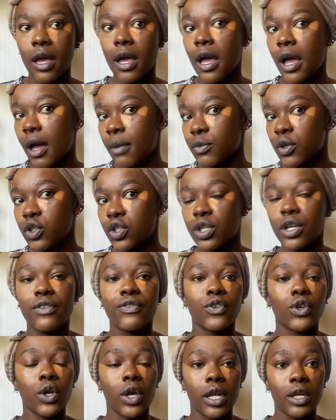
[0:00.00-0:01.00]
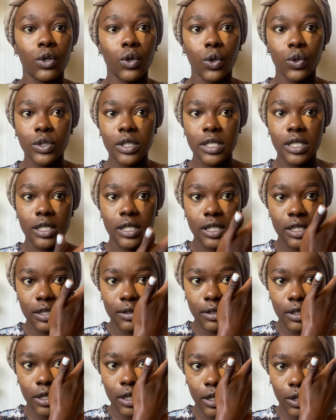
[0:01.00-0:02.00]
I'm not sure if you can notice,
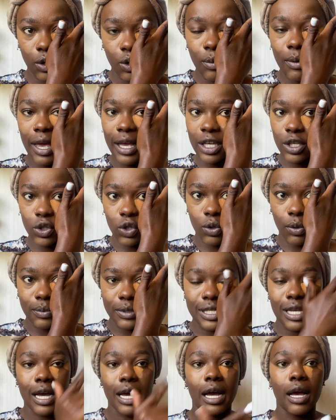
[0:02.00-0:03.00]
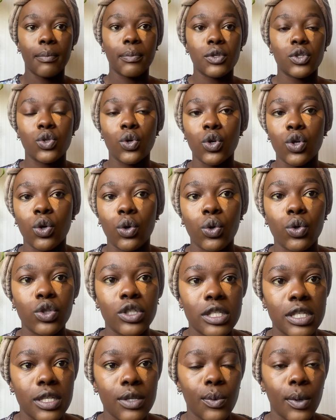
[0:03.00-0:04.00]
so you could
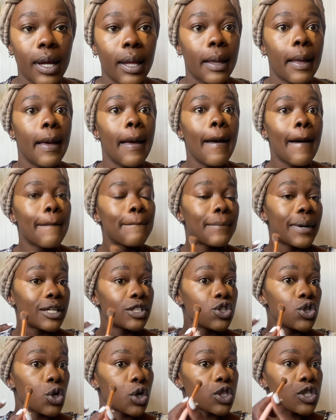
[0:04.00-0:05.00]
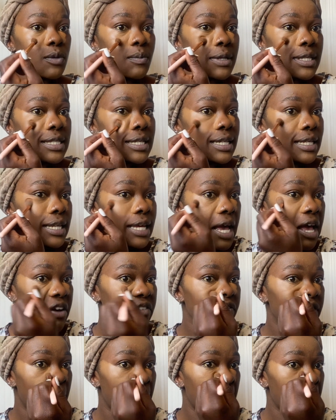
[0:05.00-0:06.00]
see well, but you automatically
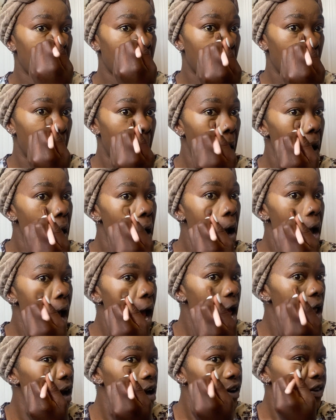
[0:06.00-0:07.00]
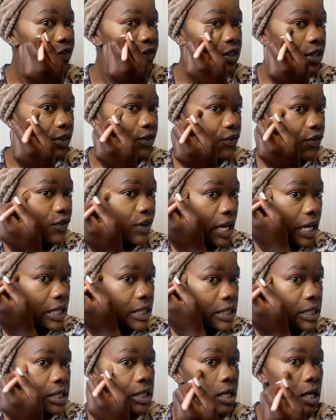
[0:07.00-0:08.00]
have like a lifted
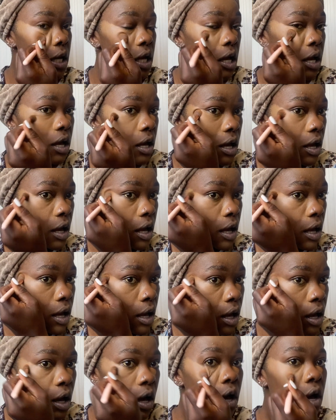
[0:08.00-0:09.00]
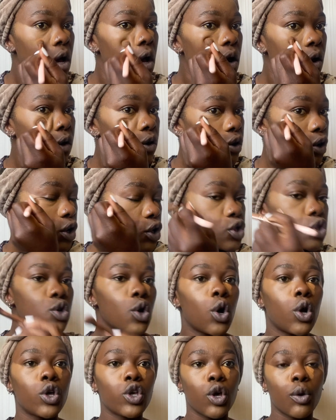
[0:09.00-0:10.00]
face because
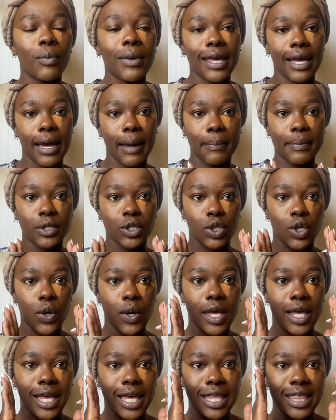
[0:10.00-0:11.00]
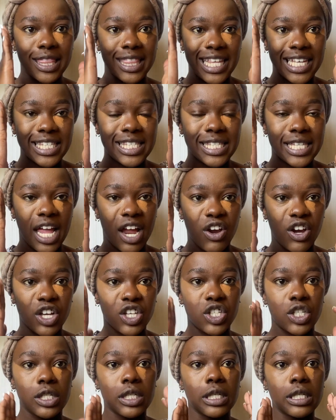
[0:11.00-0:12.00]
all your makeup is going in this
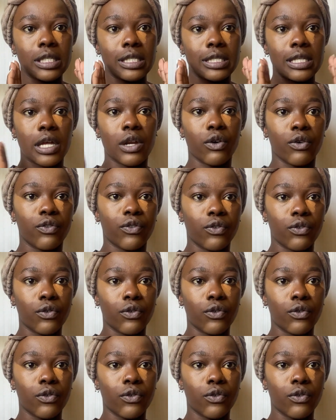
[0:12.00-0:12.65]
direction instead of